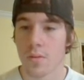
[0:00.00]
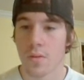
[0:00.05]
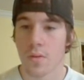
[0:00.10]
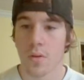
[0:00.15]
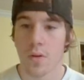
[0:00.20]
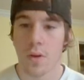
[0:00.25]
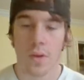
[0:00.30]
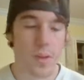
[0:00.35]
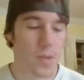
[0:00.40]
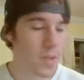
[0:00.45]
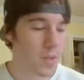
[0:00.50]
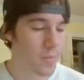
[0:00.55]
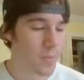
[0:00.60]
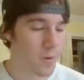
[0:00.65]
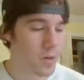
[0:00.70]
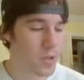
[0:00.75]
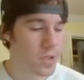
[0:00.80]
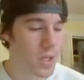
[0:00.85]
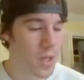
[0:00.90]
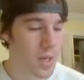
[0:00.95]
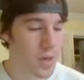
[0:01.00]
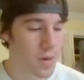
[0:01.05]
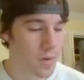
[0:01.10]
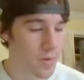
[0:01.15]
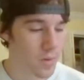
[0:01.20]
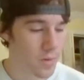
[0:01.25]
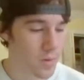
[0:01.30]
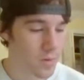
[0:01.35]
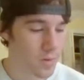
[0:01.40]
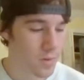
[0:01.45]
Or the
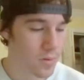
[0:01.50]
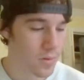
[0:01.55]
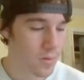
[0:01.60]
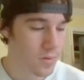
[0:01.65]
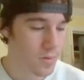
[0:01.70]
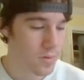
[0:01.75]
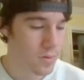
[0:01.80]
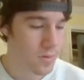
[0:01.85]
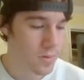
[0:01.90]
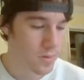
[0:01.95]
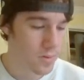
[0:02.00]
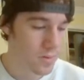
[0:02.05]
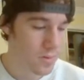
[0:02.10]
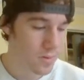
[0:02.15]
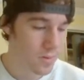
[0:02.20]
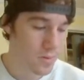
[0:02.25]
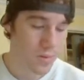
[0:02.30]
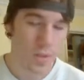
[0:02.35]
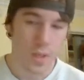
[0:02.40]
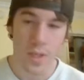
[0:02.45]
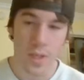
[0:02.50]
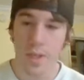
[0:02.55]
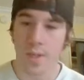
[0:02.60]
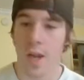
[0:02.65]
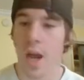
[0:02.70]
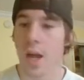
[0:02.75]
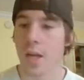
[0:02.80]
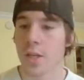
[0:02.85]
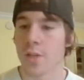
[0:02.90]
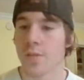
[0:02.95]
Marshadow.
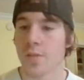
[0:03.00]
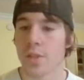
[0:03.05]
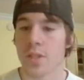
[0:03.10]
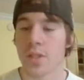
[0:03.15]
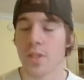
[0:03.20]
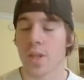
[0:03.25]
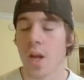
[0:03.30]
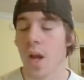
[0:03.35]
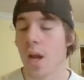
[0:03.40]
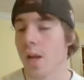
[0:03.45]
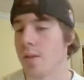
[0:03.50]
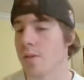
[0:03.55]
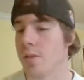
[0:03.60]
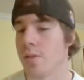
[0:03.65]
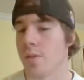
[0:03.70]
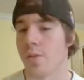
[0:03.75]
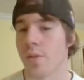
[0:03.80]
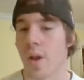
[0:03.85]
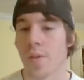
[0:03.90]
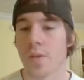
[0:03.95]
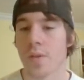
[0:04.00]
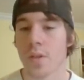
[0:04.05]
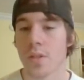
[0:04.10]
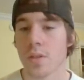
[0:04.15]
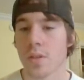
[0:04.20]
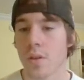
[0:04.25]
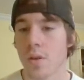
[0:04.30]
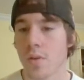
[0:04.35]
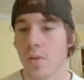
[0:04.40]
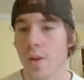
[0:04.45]
Dodge versus dodge, so nothing's
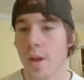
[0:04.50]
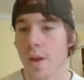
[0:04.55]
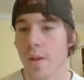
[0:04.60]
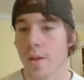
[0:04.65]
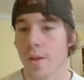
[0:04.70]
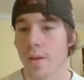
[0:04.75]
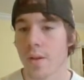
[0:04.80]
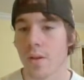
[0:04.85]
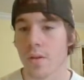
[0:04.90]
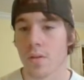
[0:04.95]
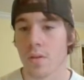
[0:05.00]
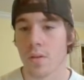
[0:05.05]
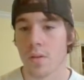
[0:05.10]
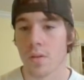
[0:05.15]
going to go down here.